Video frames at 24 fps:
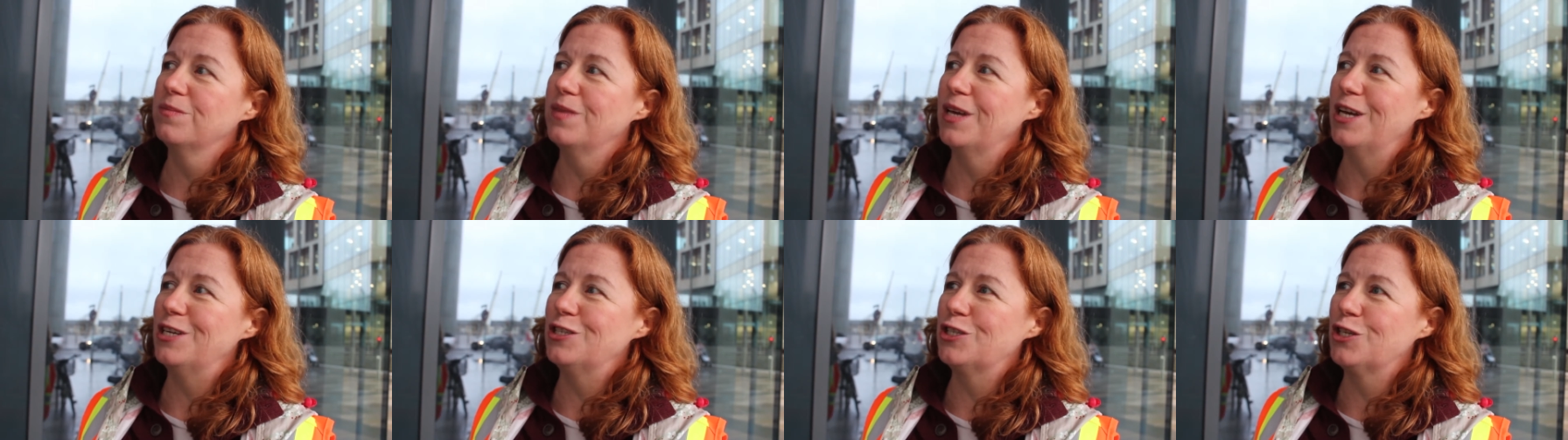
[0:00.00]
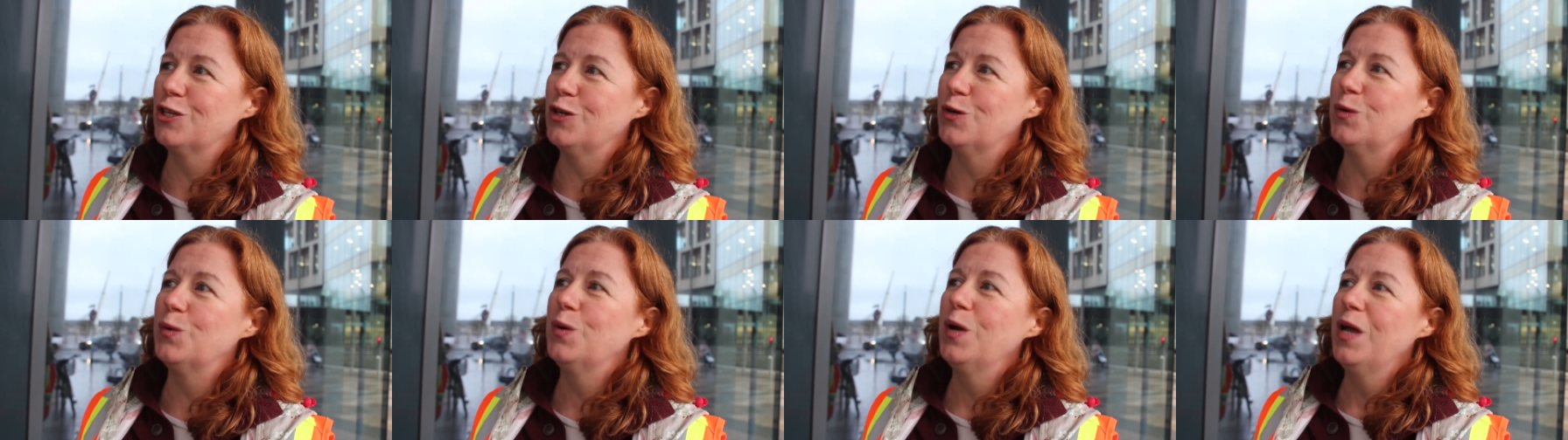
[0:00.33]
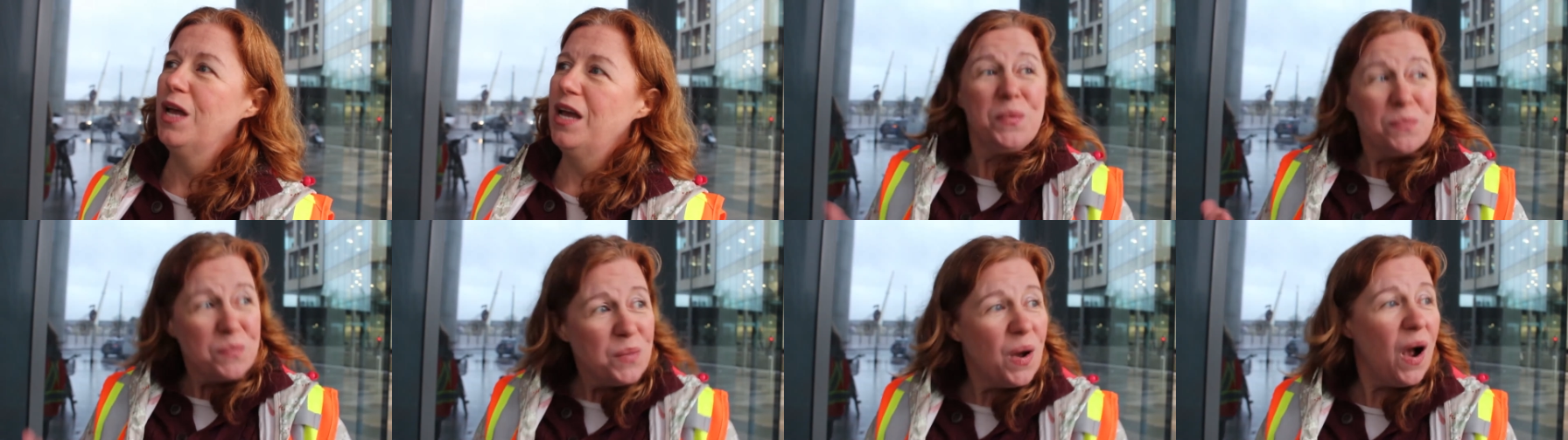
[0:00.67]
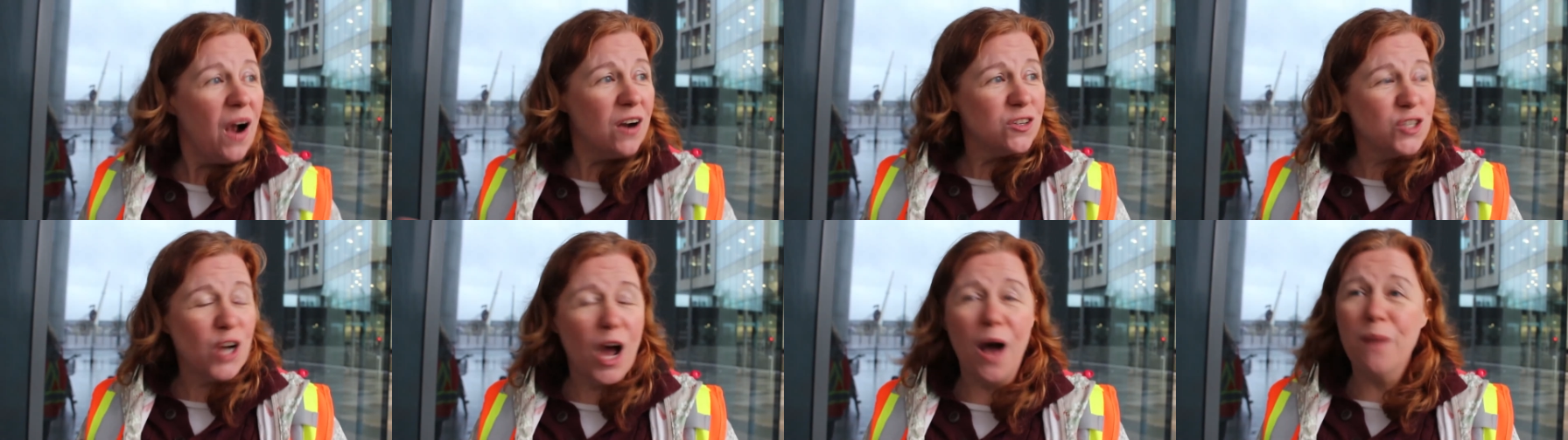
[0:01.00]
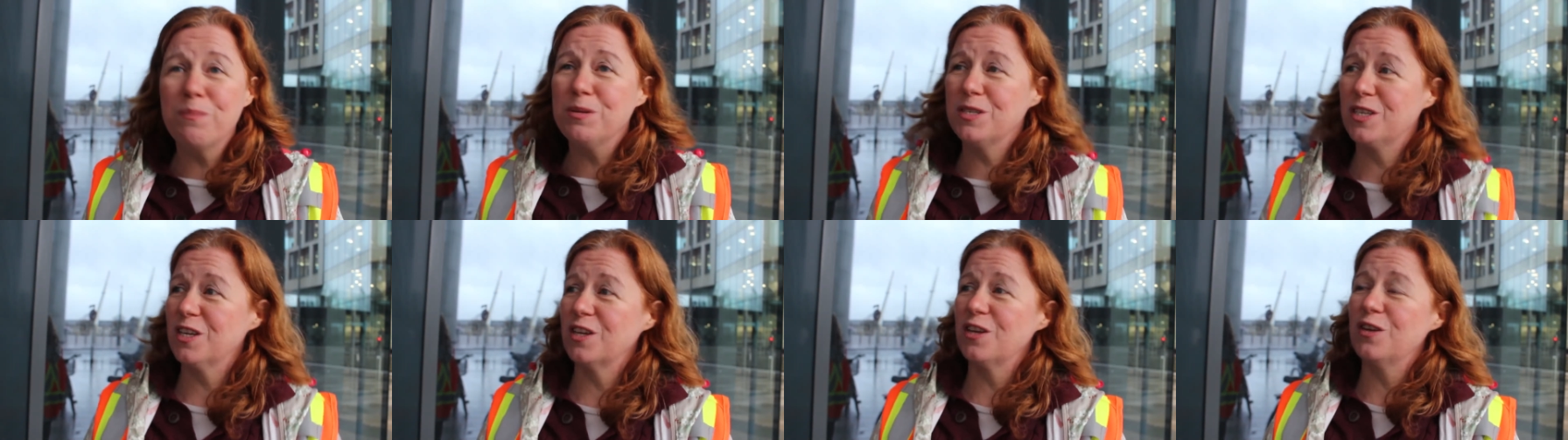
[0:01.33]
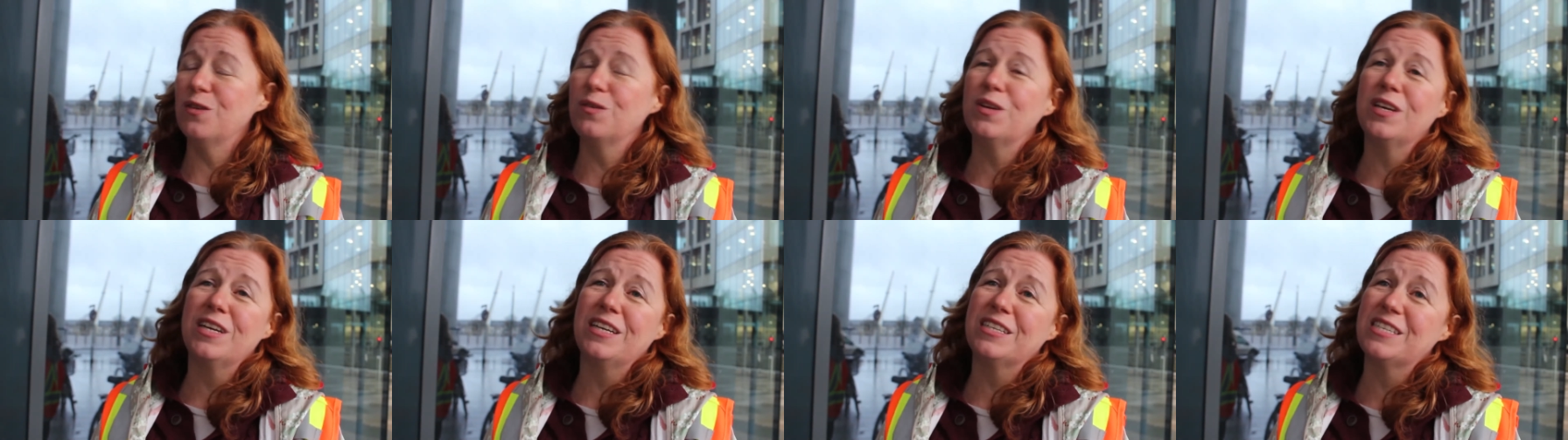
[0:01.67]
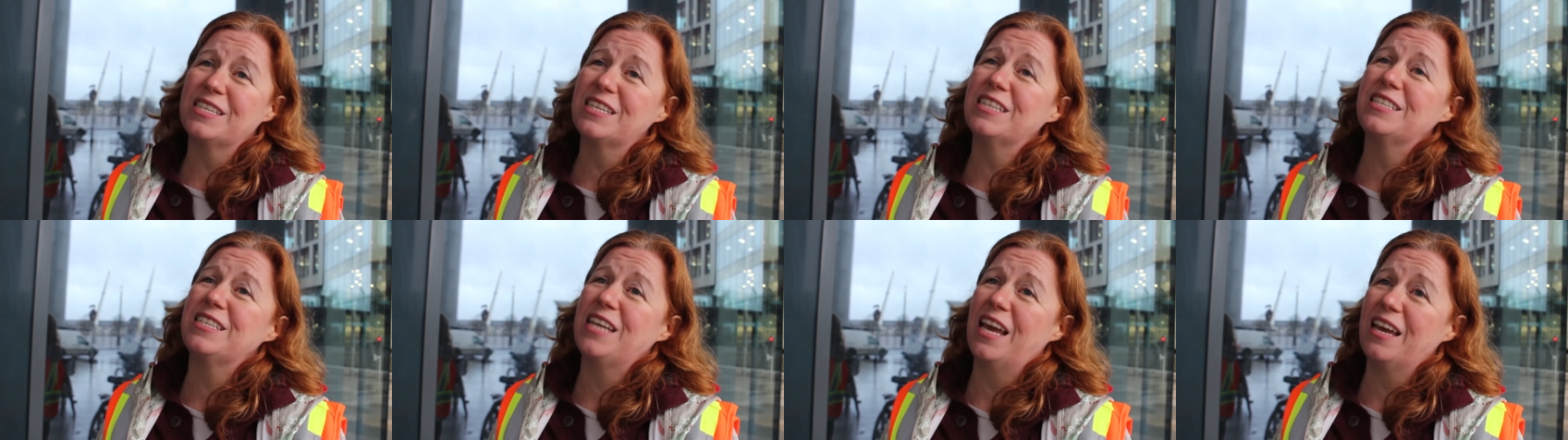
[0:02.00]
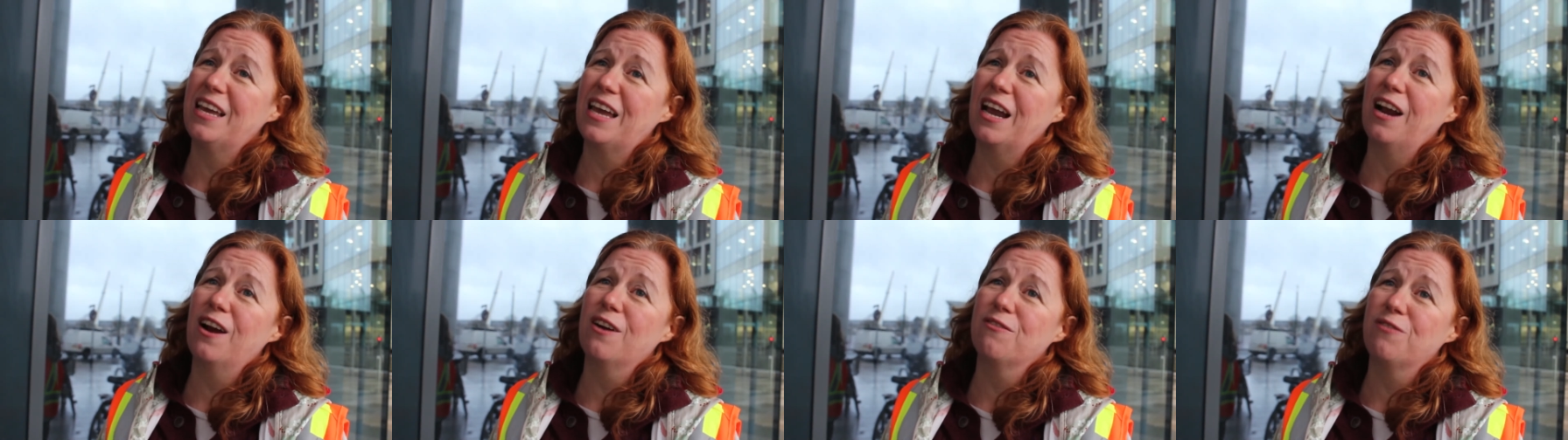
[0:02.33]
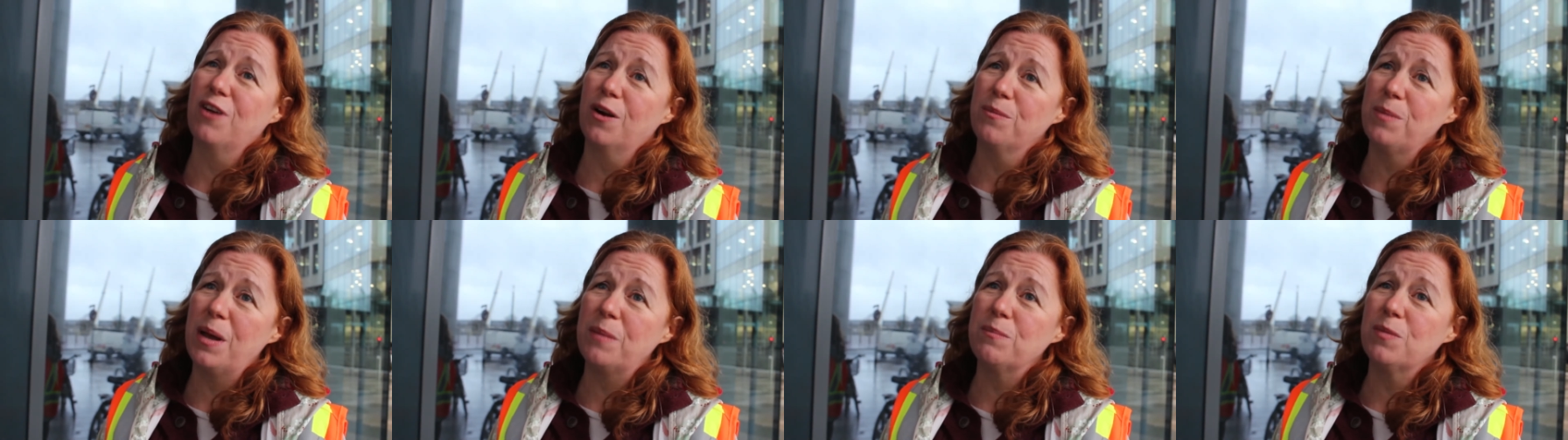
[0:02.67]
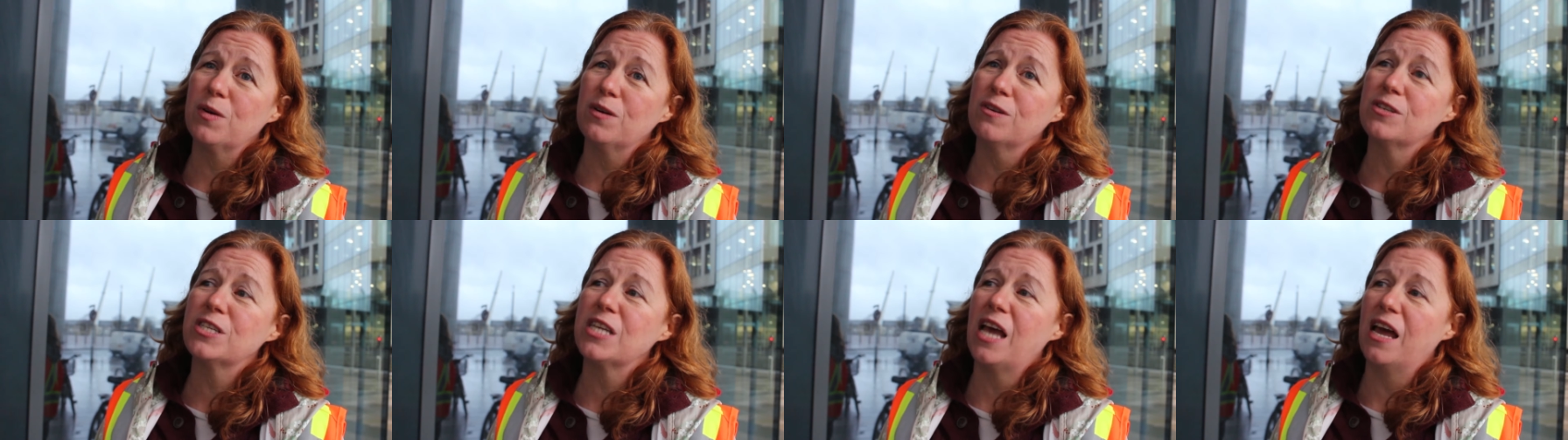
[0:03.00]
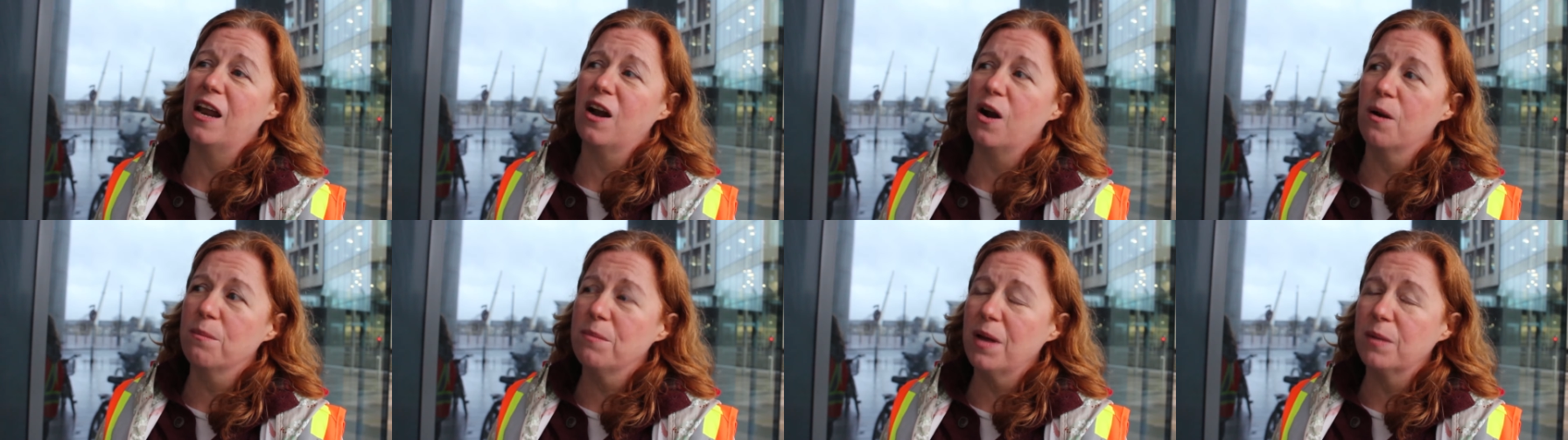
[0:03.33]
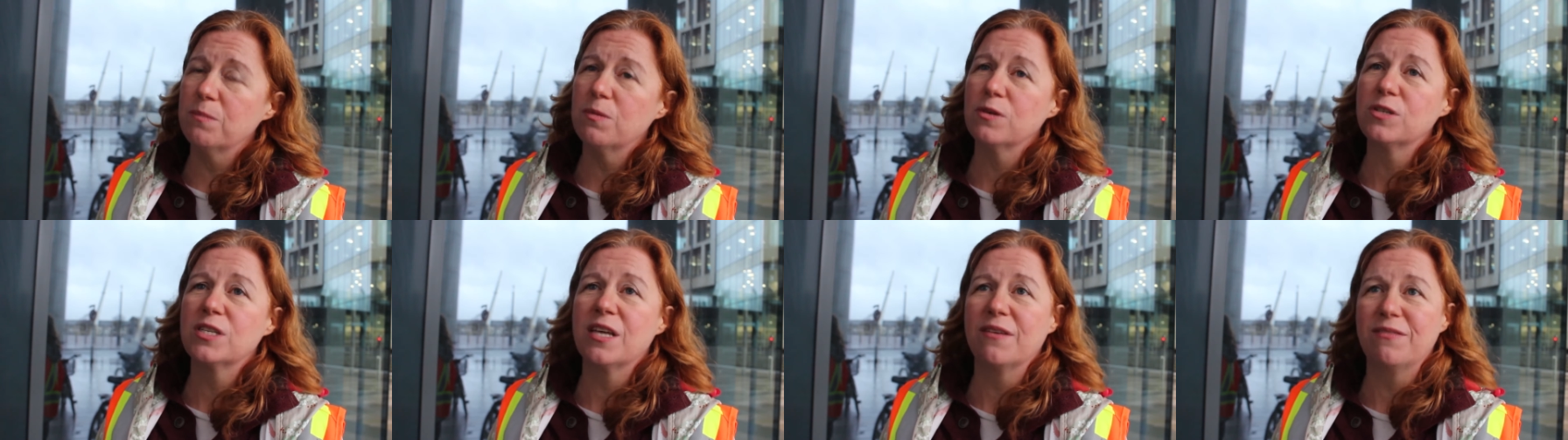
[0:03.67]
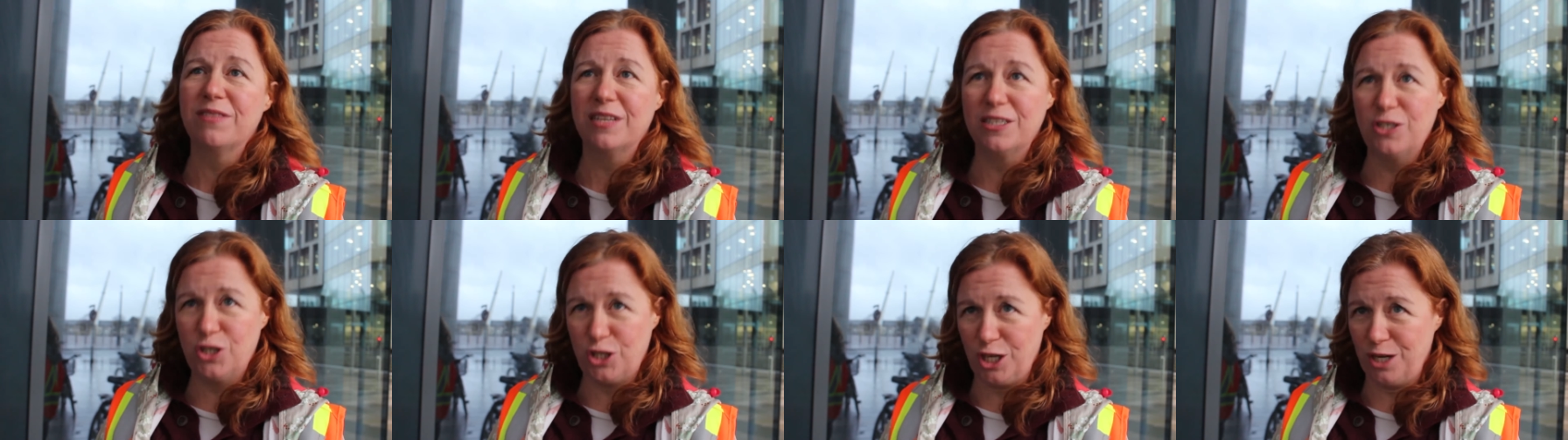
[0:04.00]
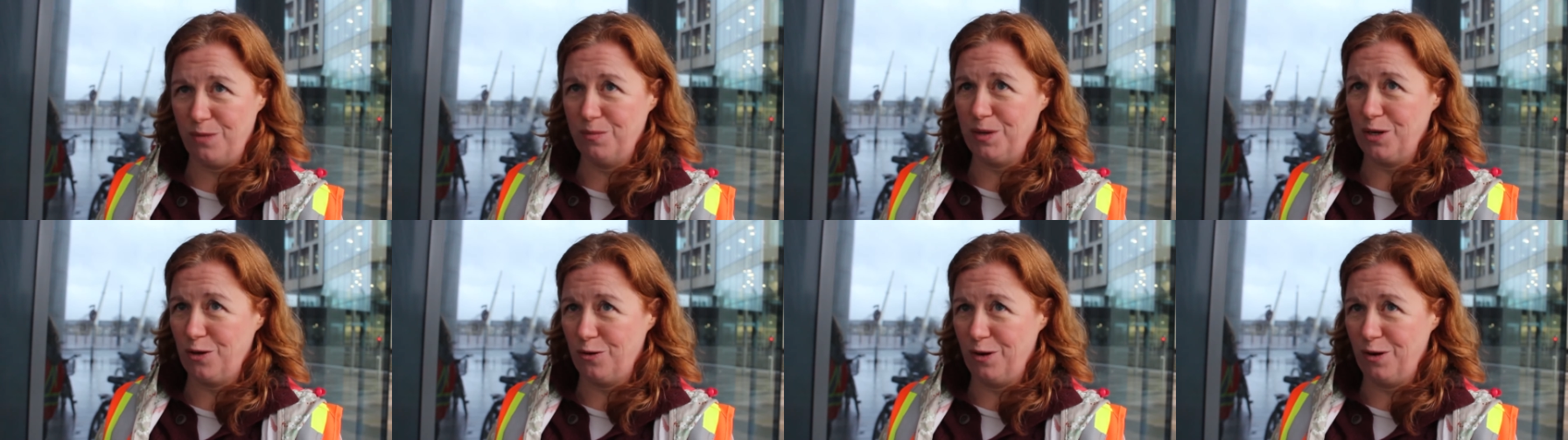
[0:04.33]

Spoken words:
issue. Our job as a union is to take care of our members, and our members have legitimate